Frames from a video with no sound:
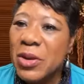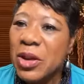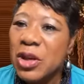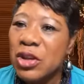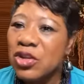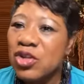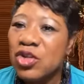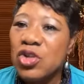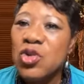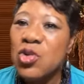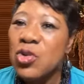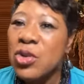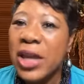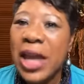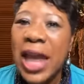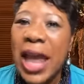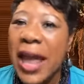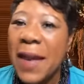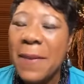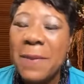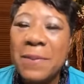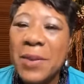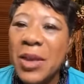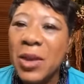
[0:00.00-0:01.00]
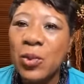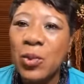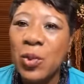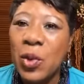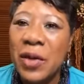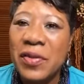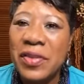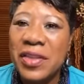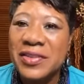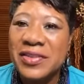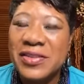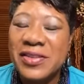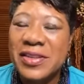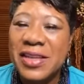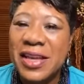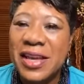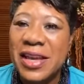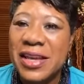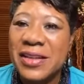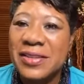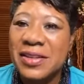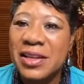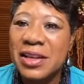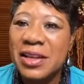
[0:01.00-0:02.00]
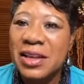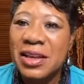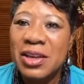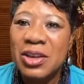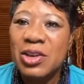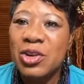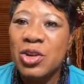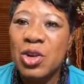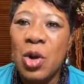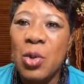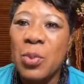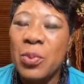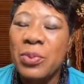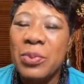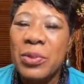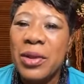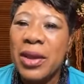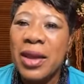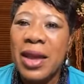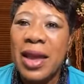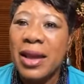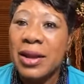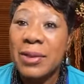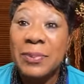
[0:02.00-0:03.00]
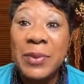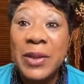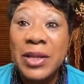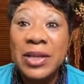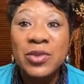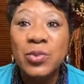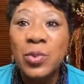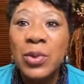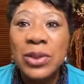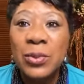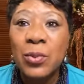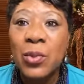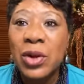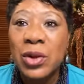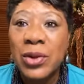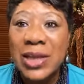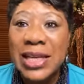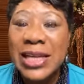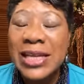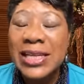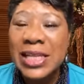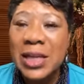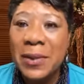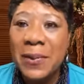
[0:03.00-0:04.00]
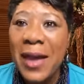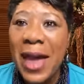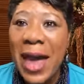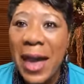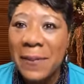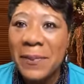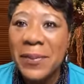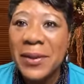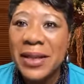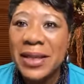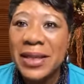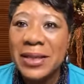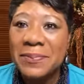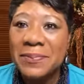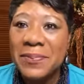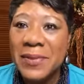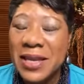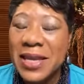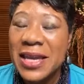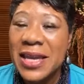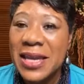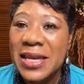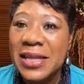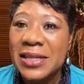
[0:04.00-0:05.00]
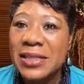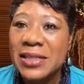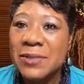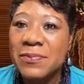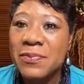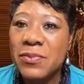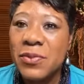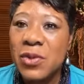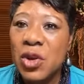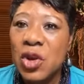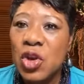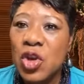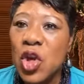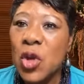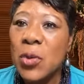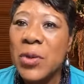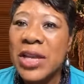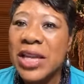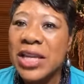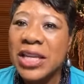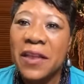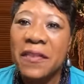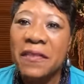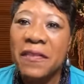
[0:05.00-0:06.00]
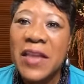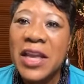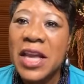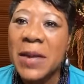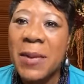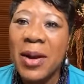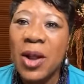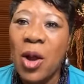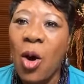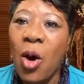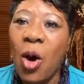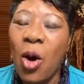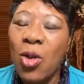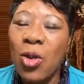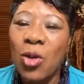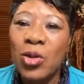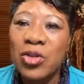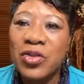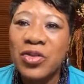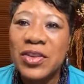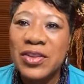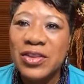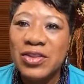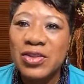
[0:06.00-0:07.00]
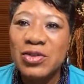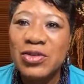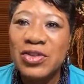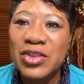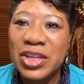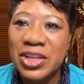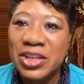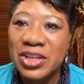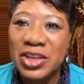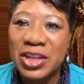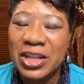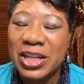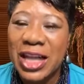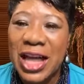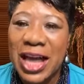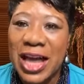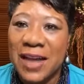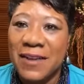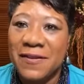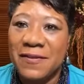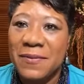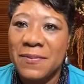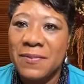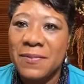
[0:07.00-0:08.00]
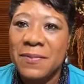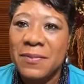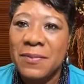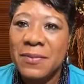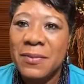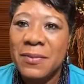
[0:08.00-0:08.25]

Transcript: Because you can't be one that says, you know, because what will end up happening is you'll begin to think about all those things that you did in your life.